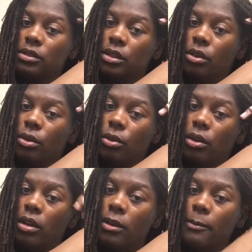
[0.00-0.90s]
So
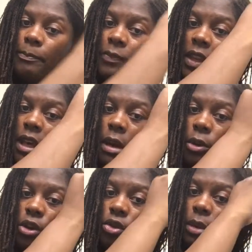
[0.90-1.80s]
I'm
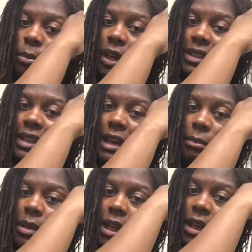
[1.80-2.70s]
going to do my braids kind
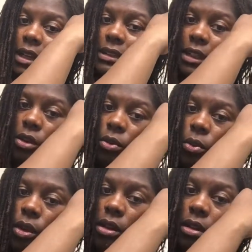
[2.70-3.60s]
of big because I don't
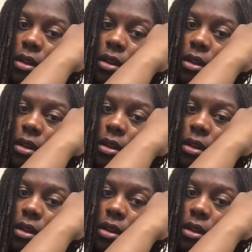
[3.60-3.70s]
want